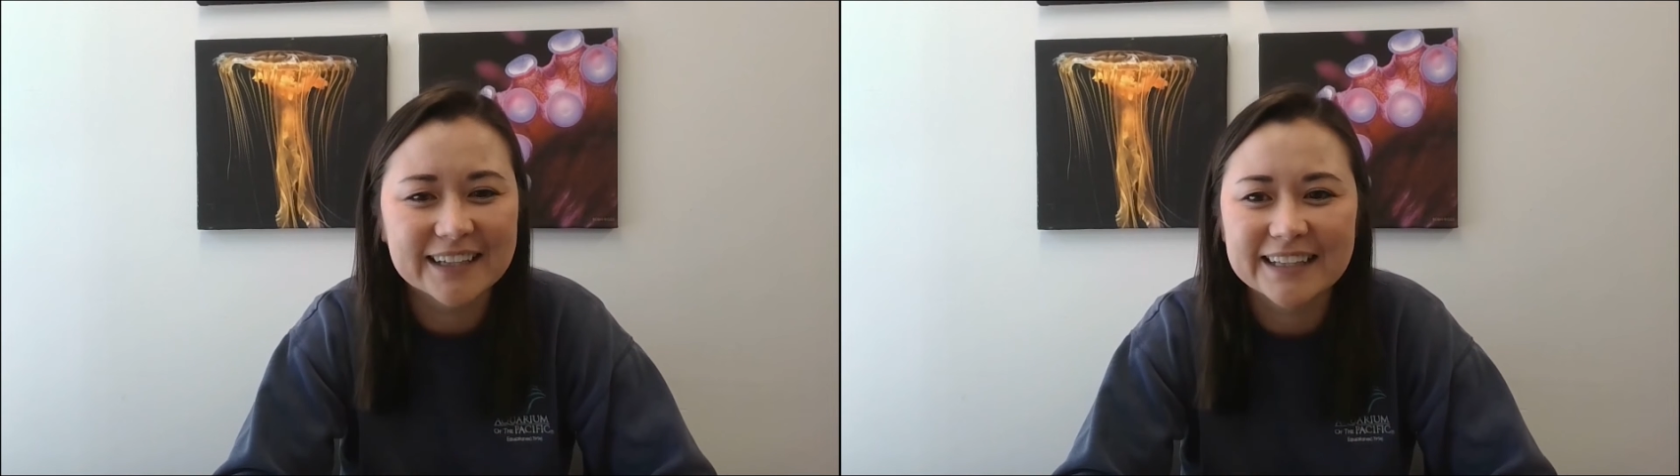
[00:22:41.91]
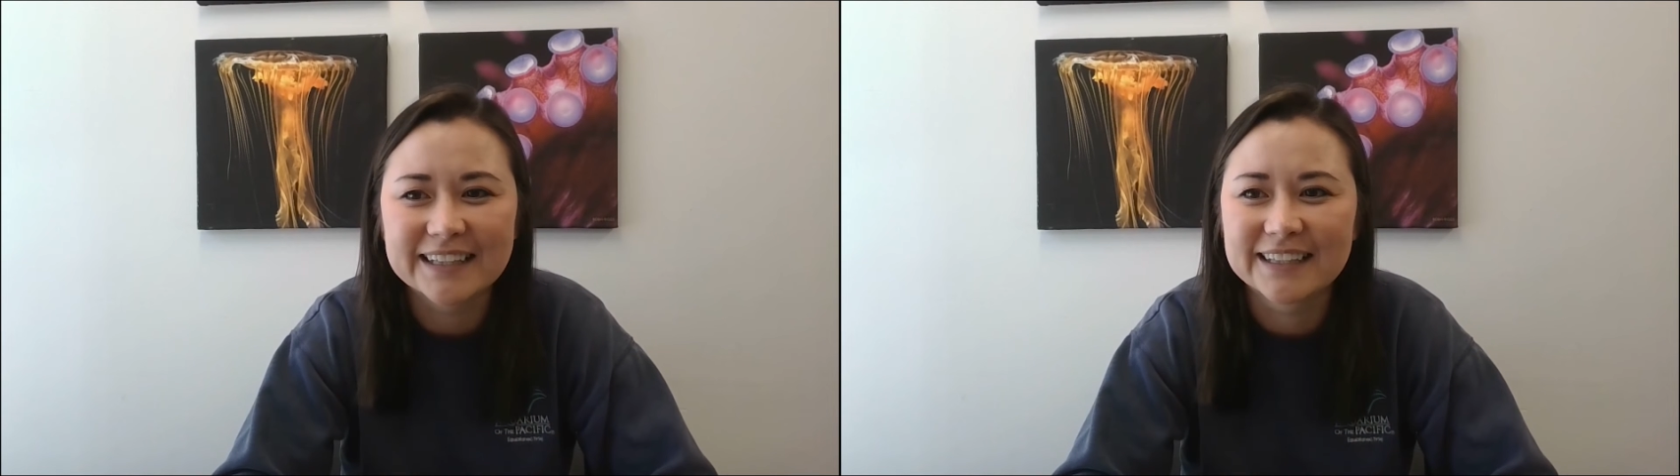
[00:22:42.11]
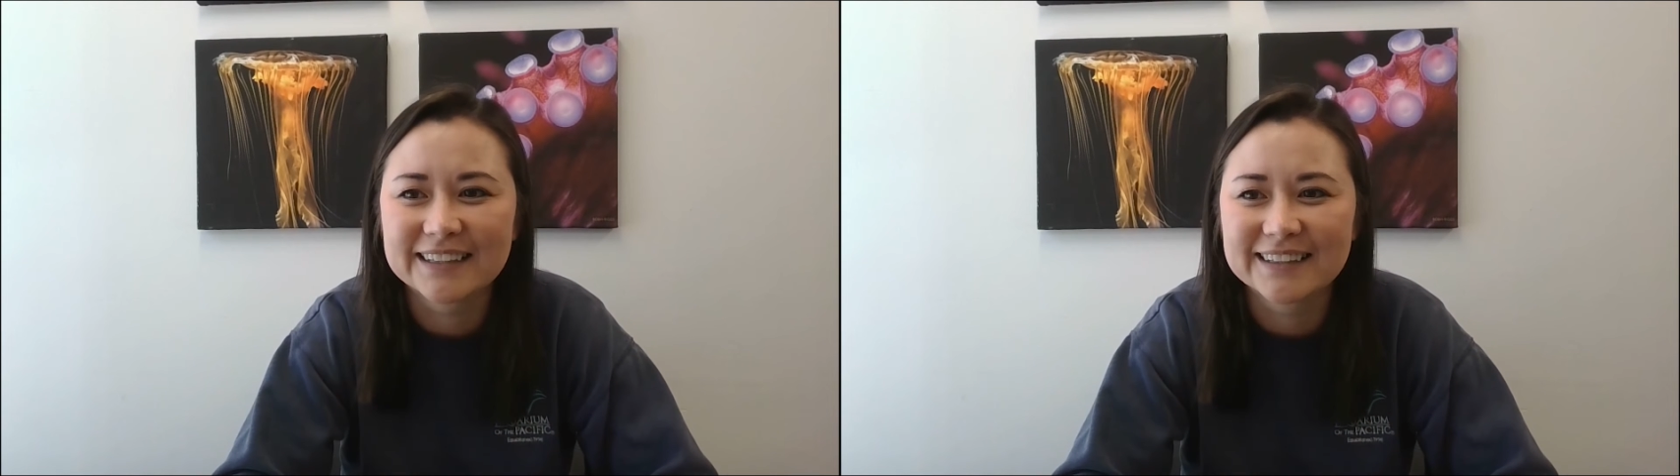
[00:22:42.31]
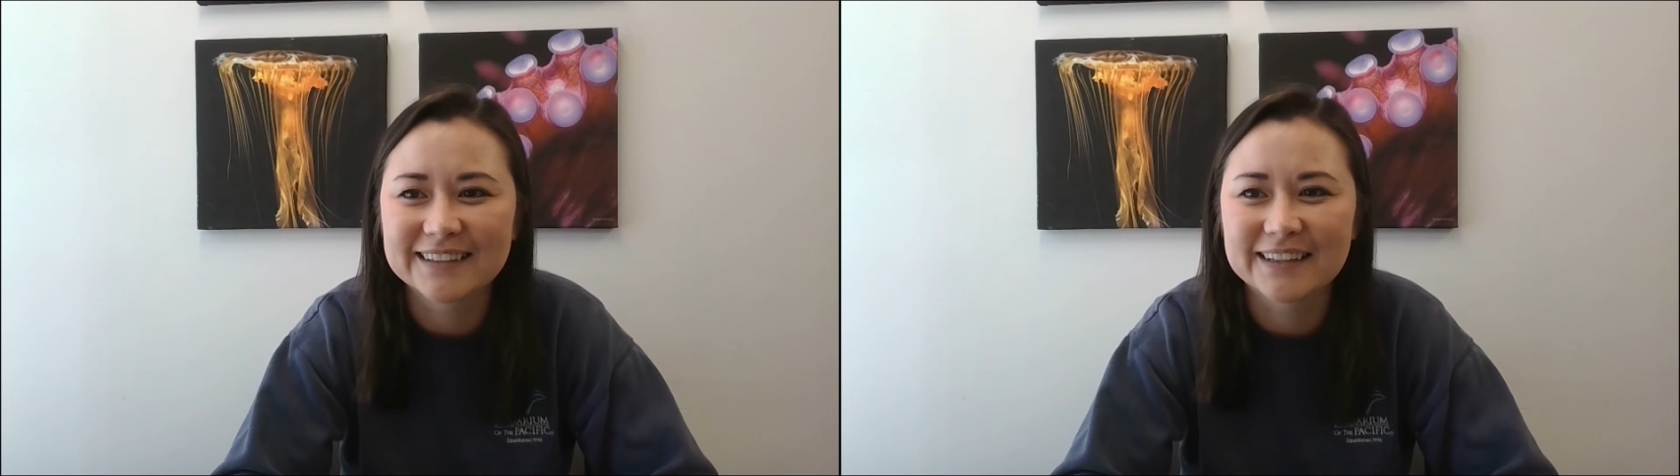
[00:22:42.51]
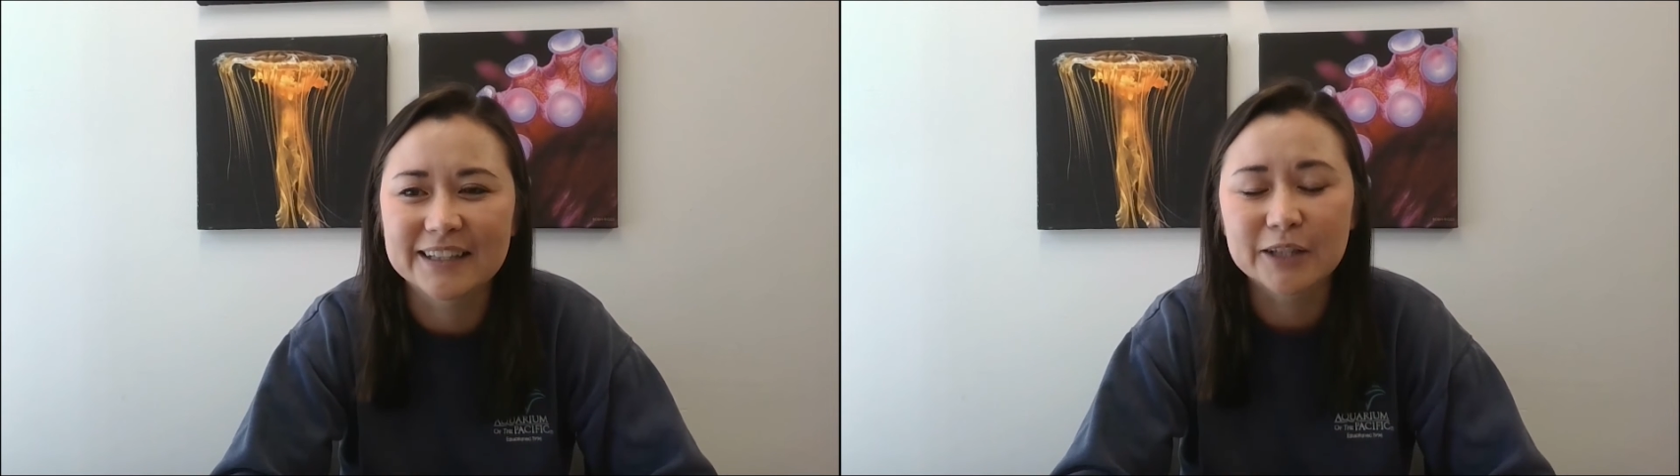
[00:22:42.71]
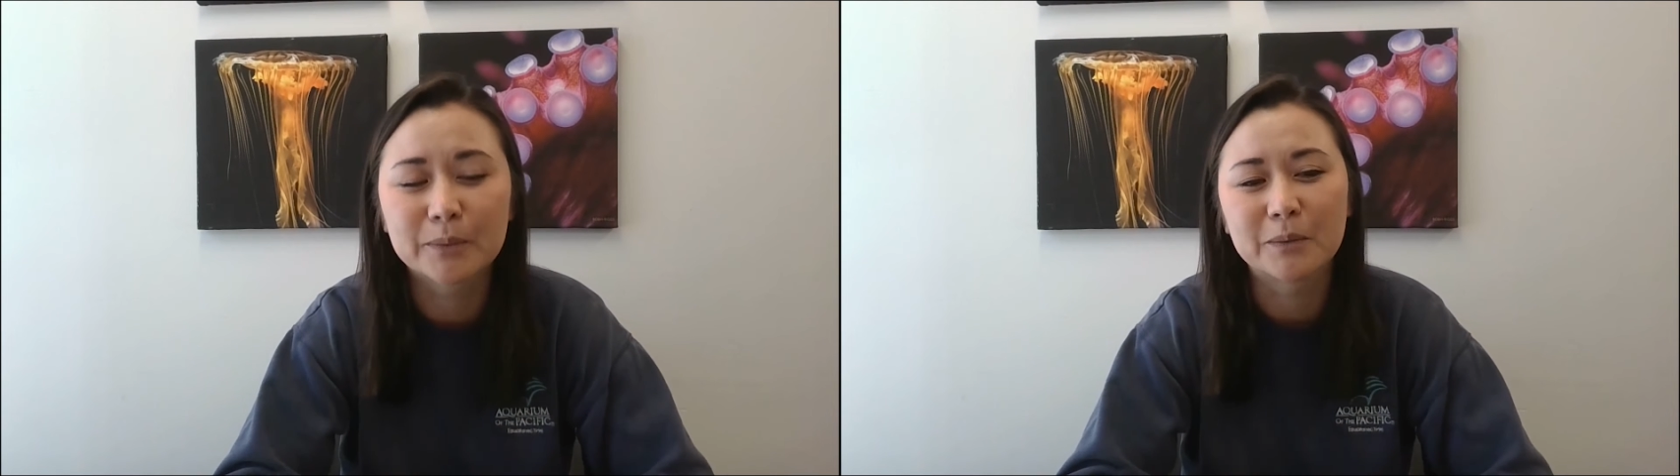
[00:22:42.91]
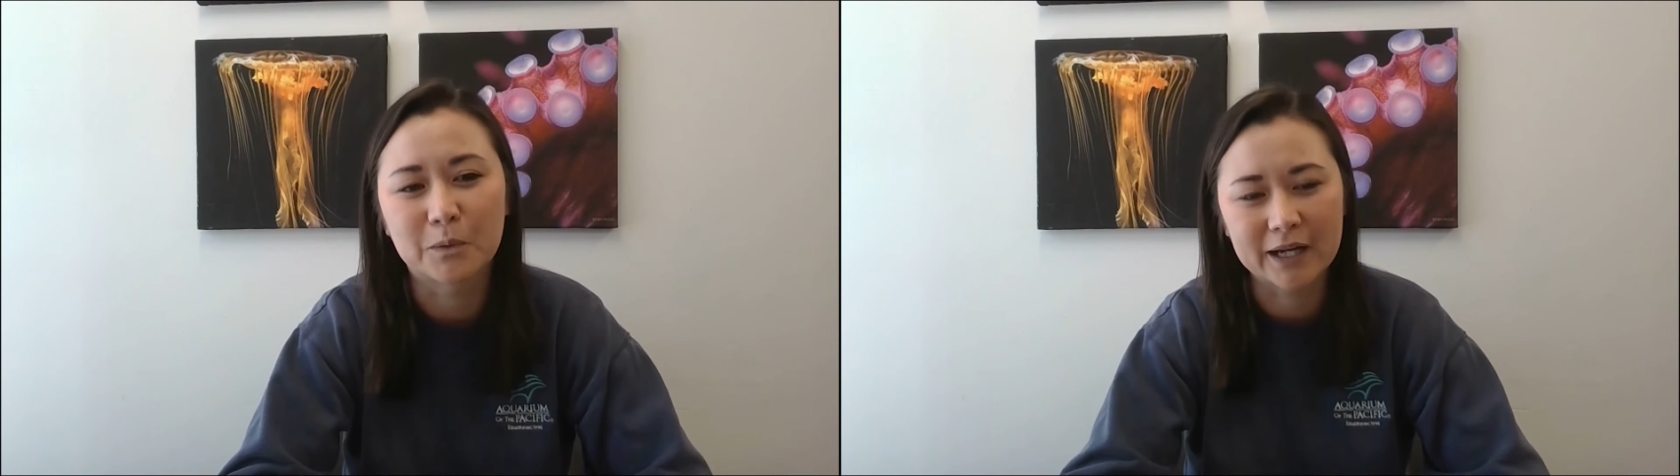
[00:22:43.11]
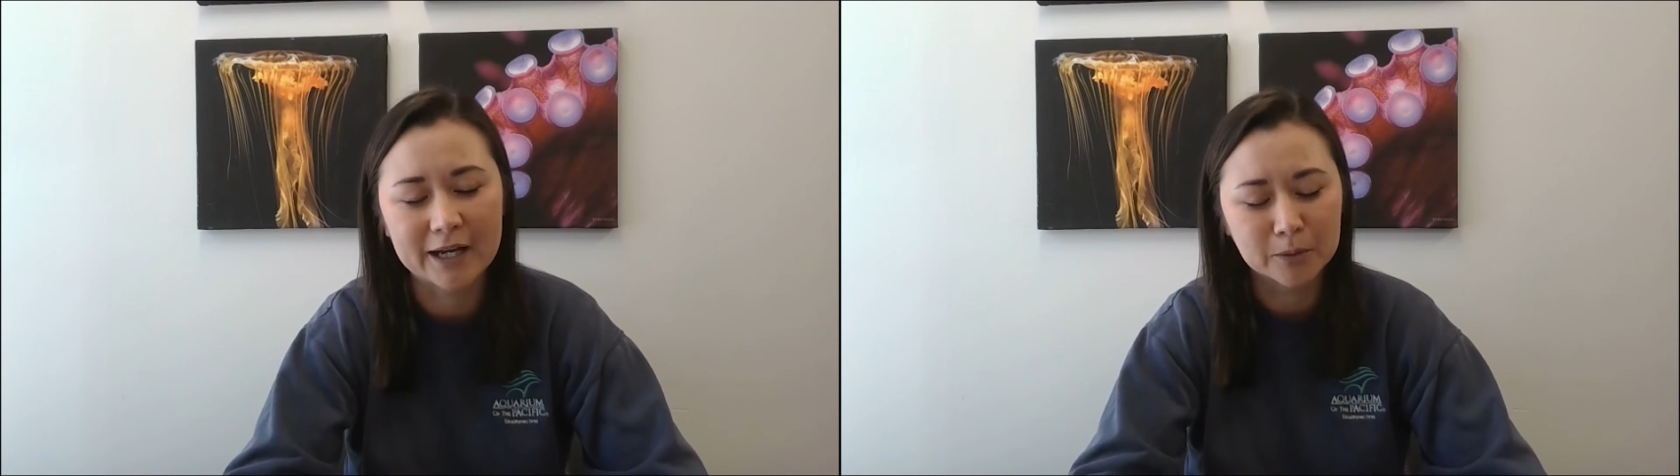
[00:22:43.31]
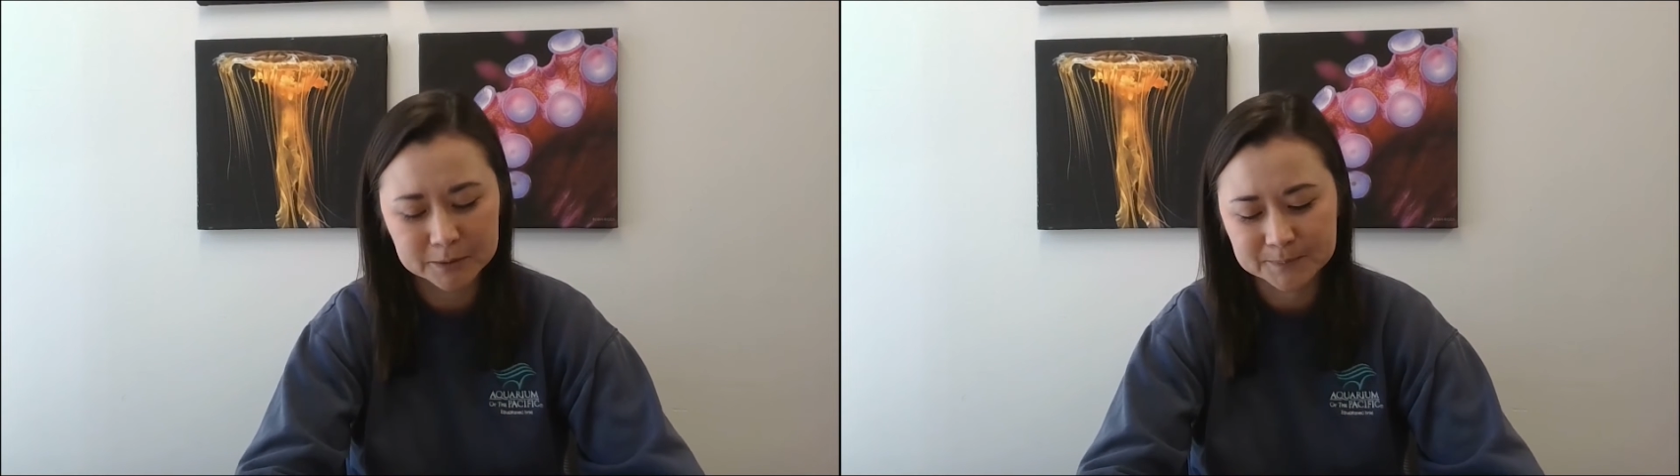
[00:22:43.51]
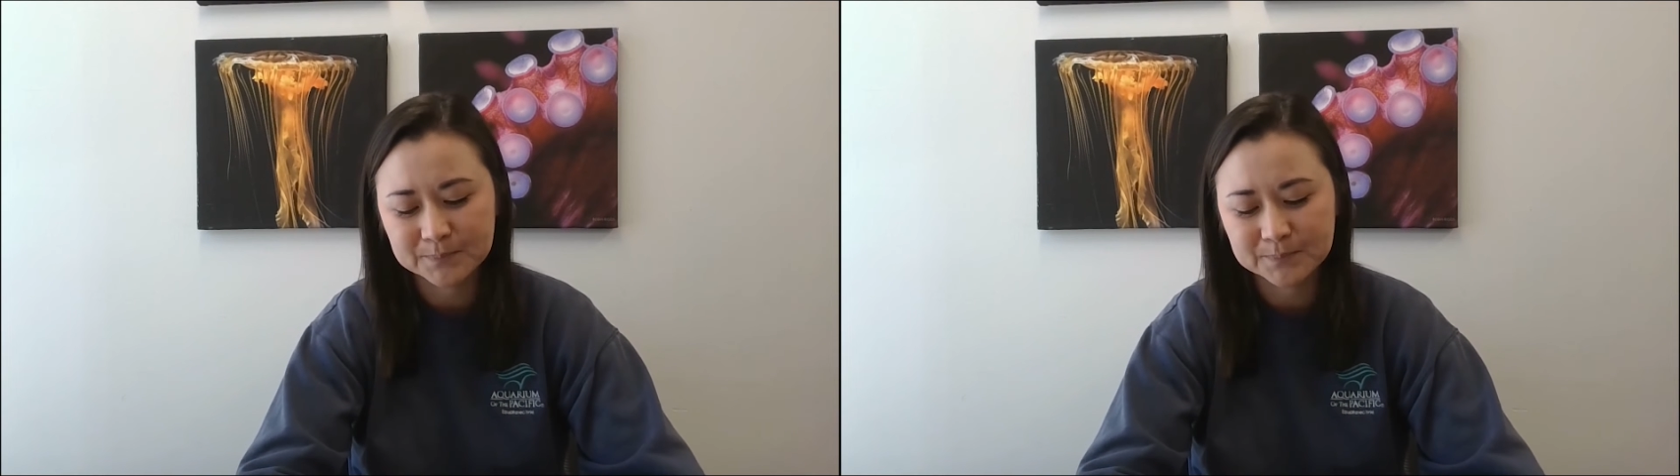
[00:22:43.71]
needed a little bit more help.